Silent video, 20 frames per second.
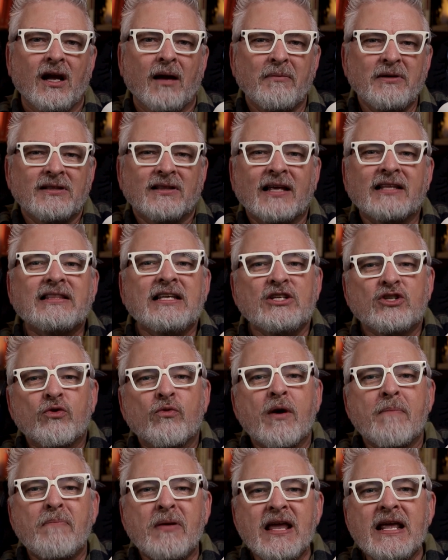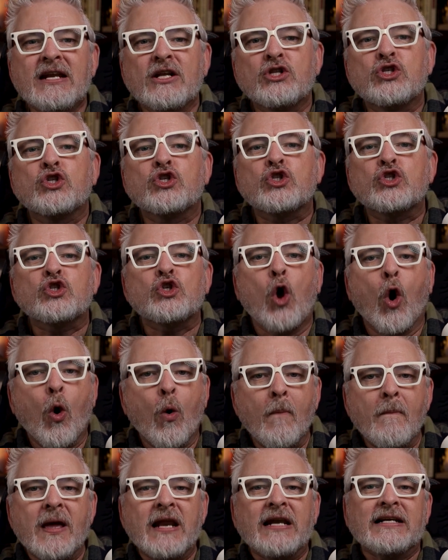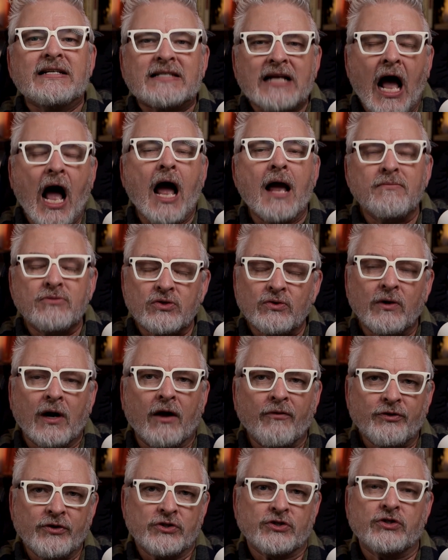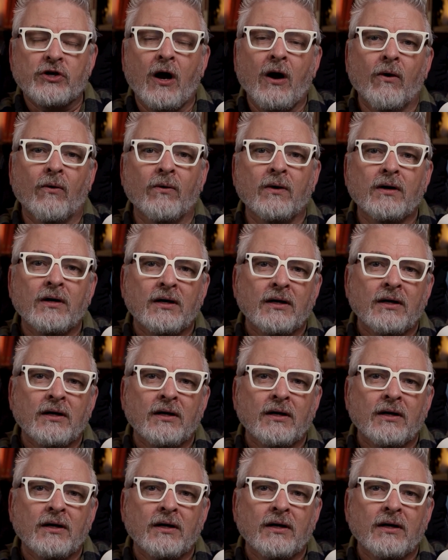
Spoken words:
I mean, like, these are repeated so many times throughout the show.